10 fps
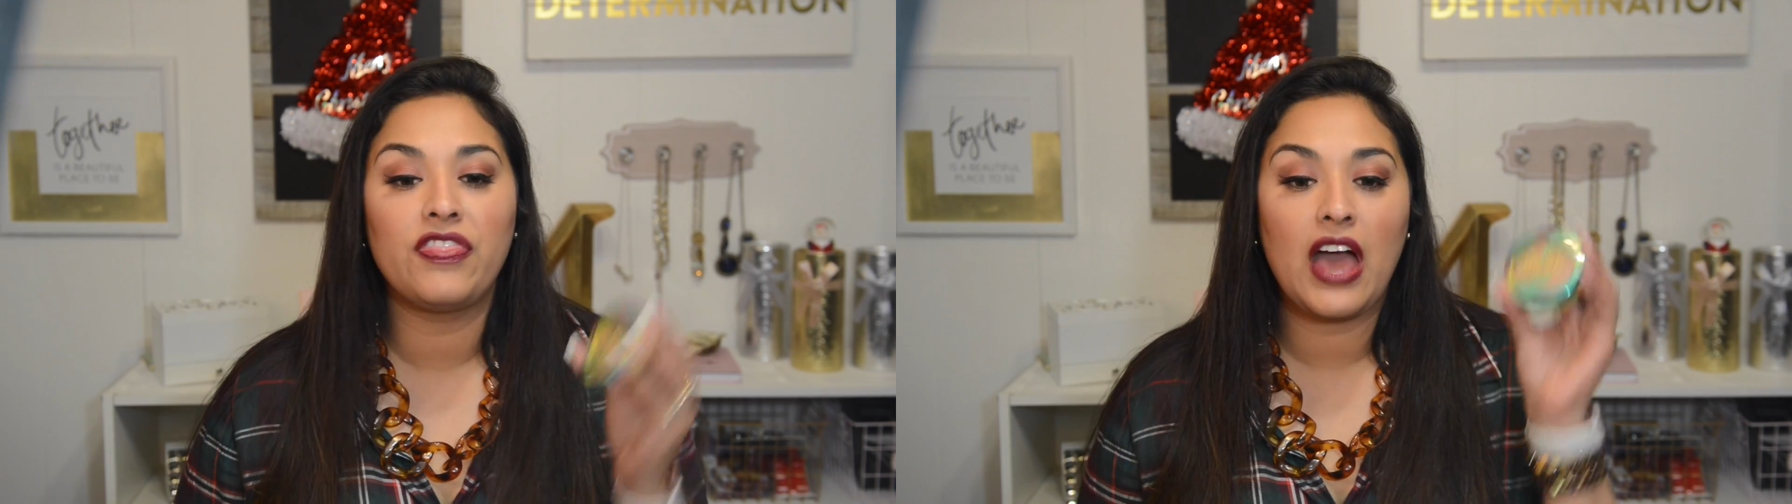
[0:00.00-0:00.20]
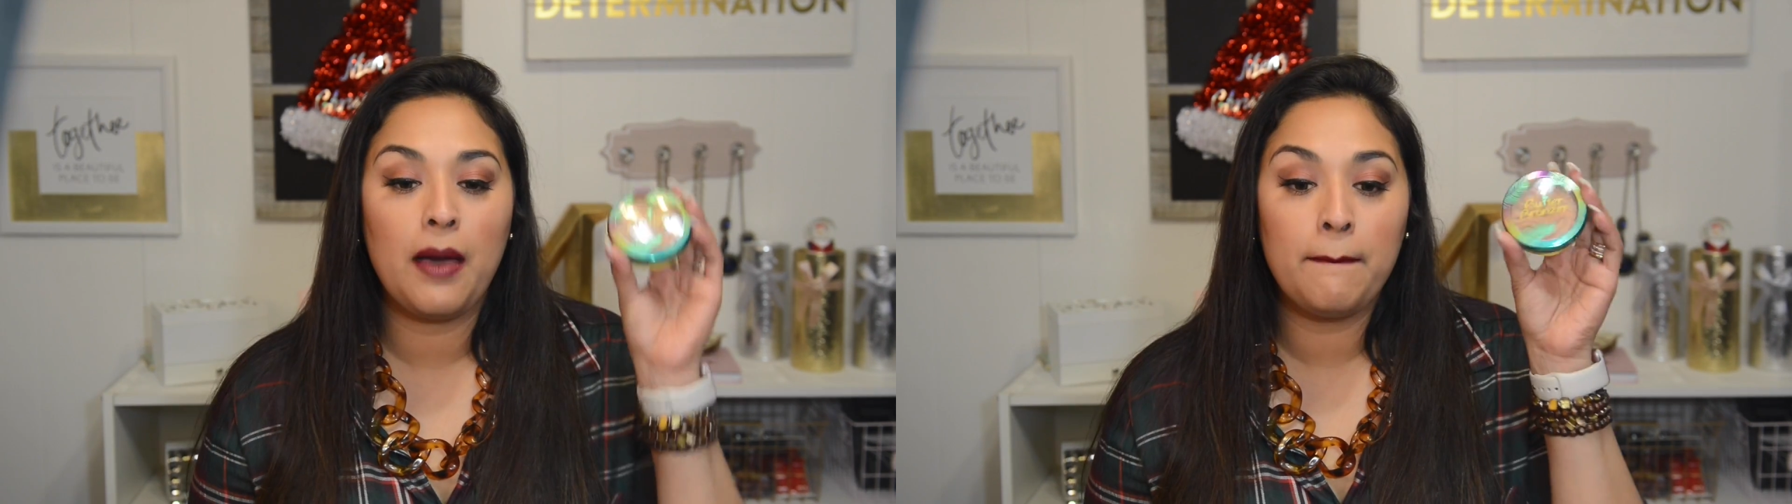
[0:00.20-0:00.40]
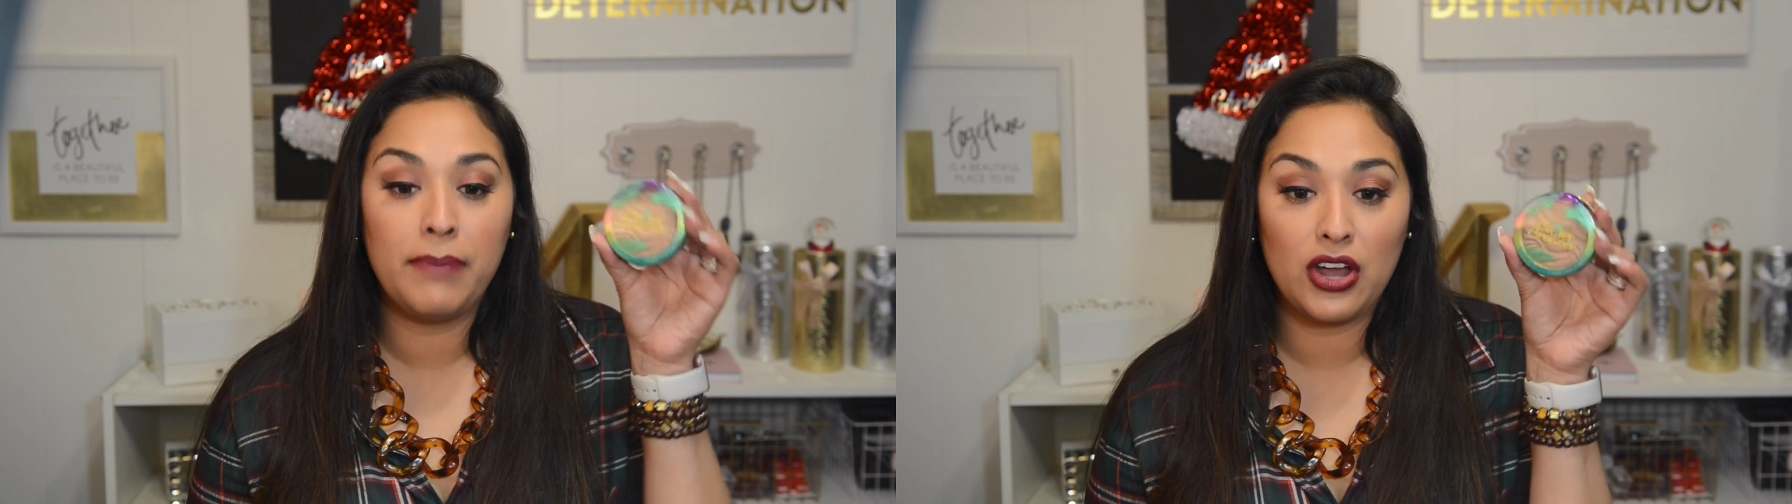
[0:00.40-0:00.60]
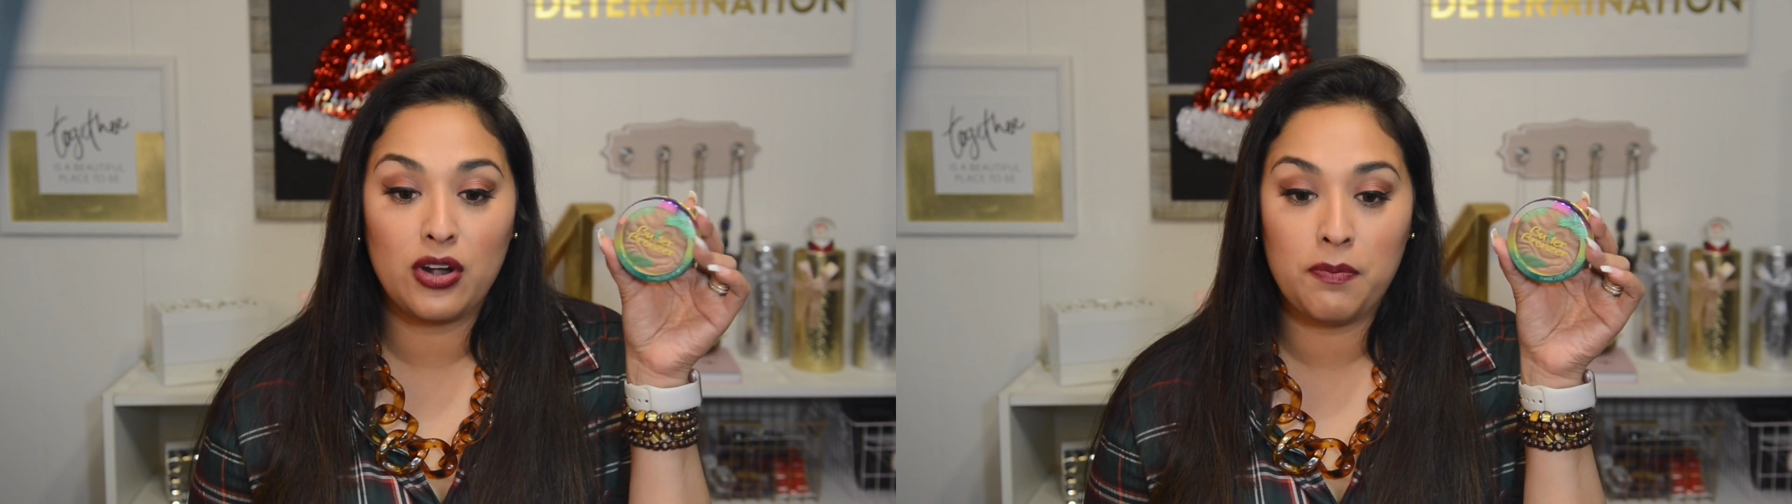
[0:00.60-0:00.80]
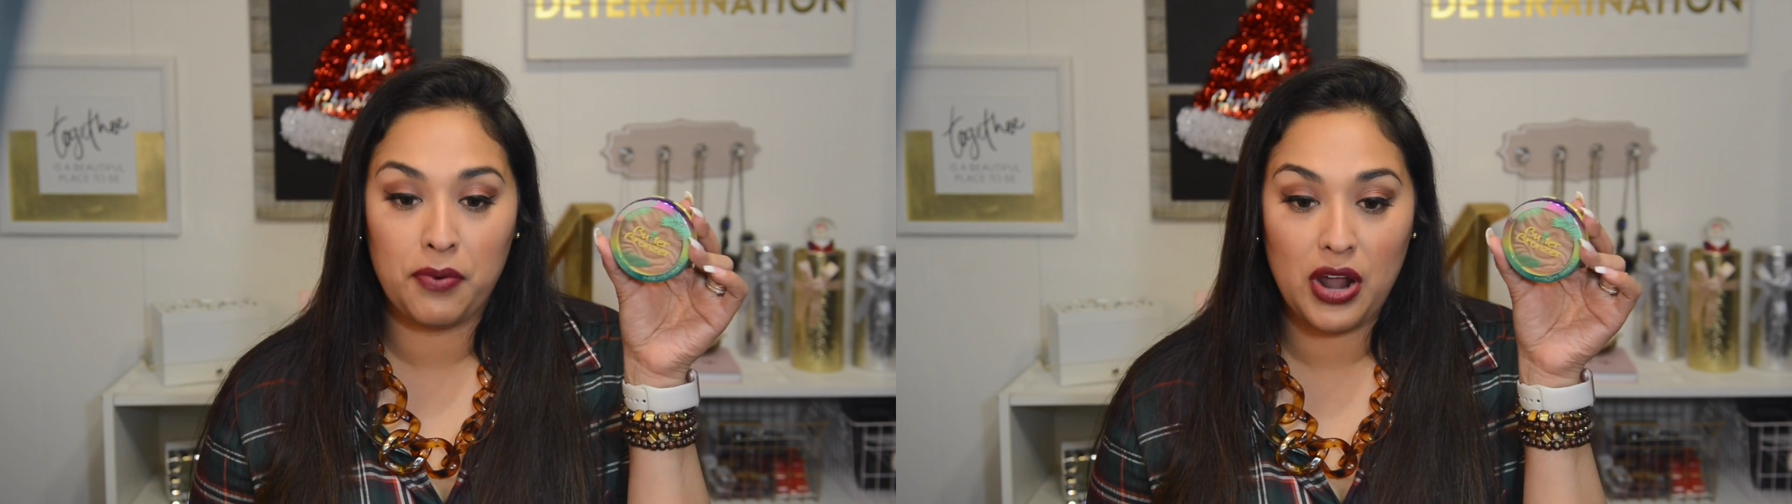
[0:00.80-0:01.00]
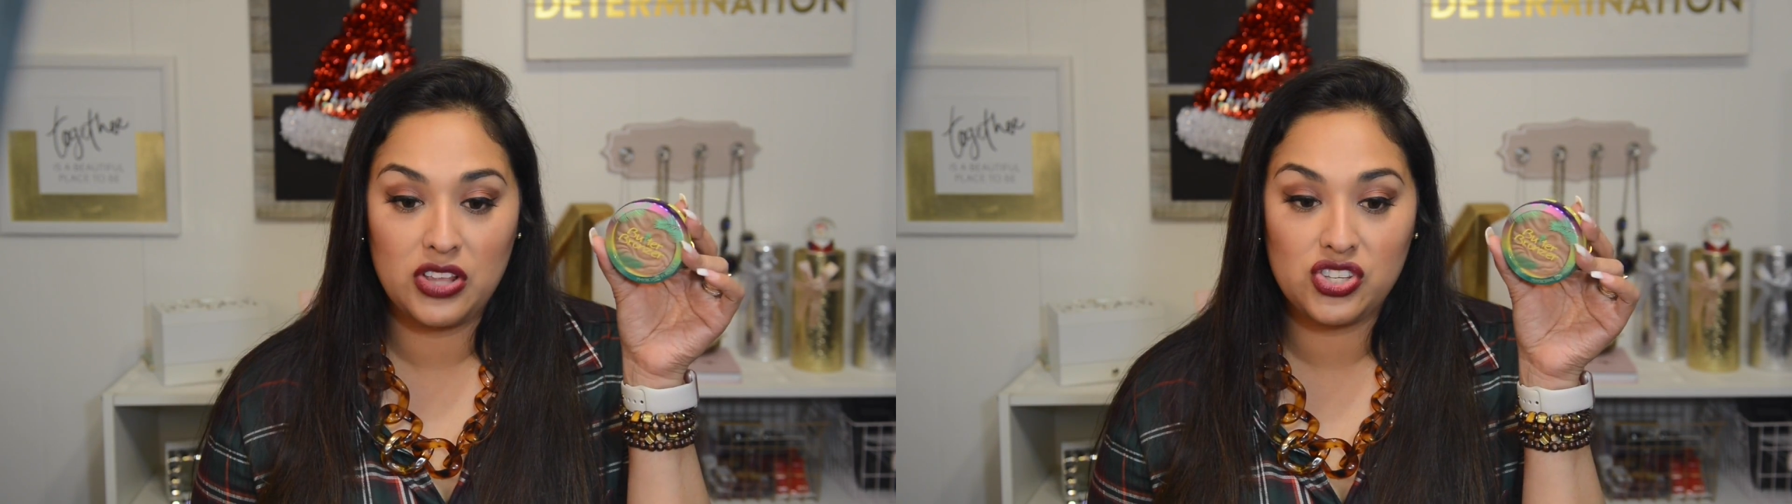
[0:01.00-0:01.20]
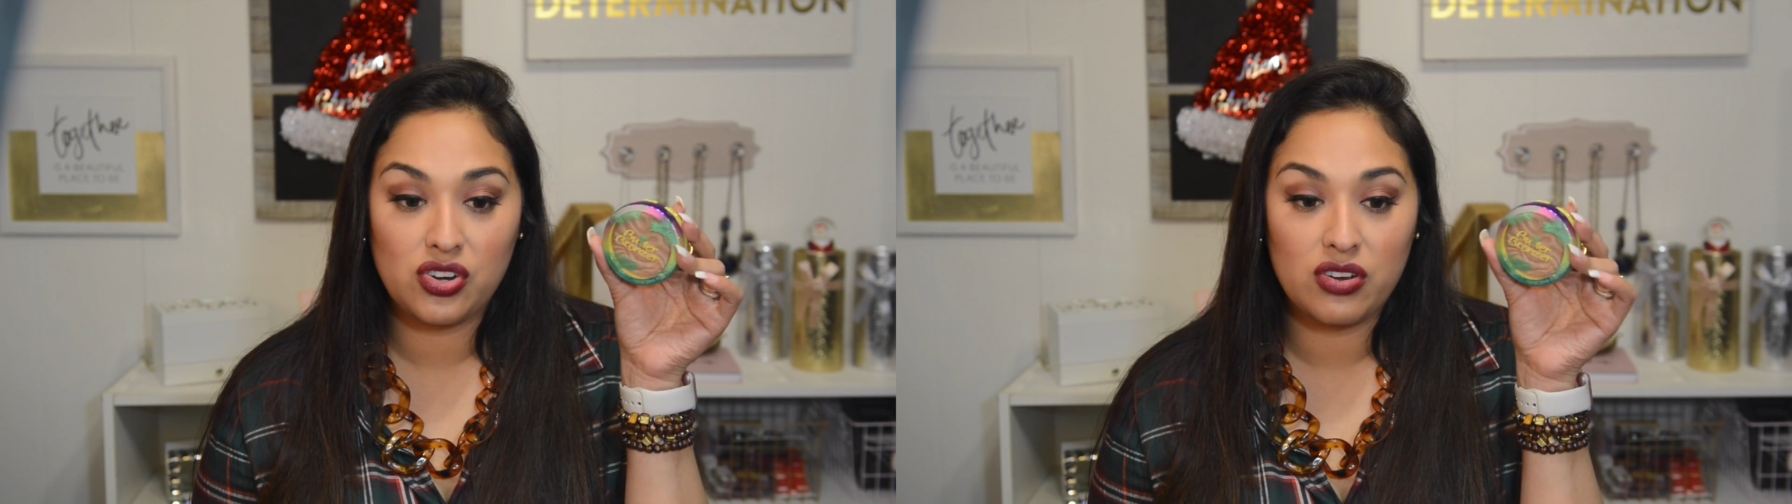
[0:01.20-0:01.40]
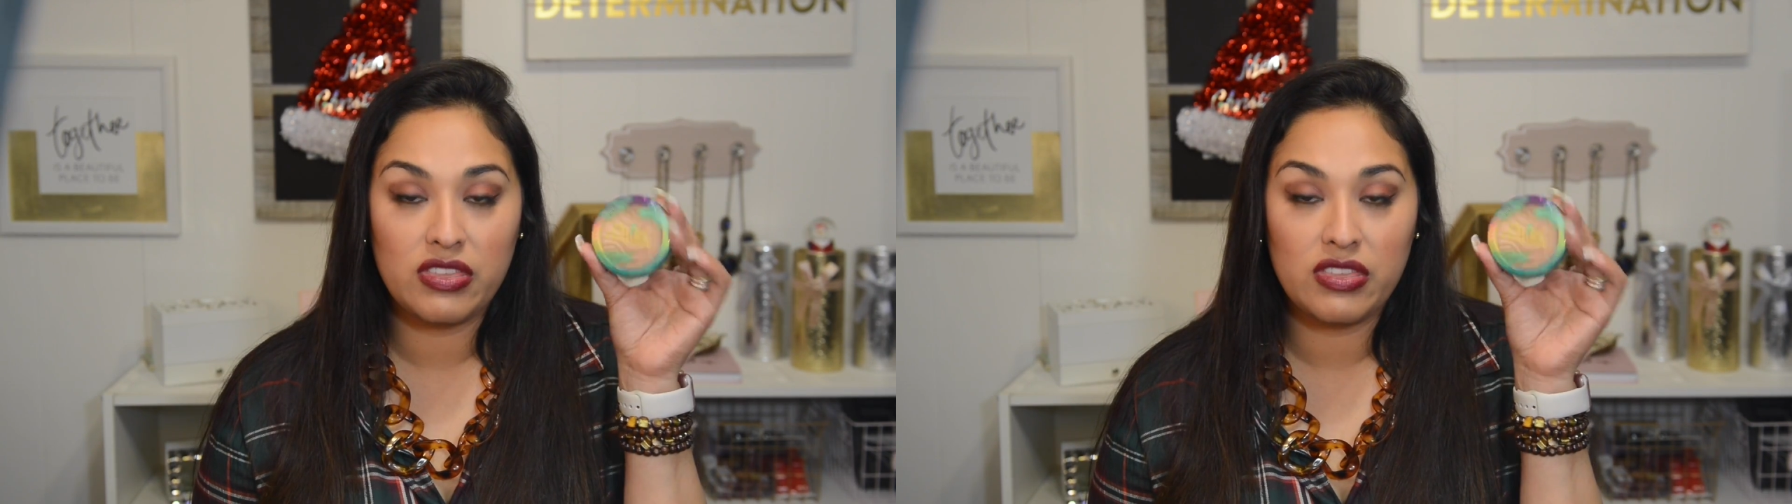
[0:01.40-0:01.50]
feel is your,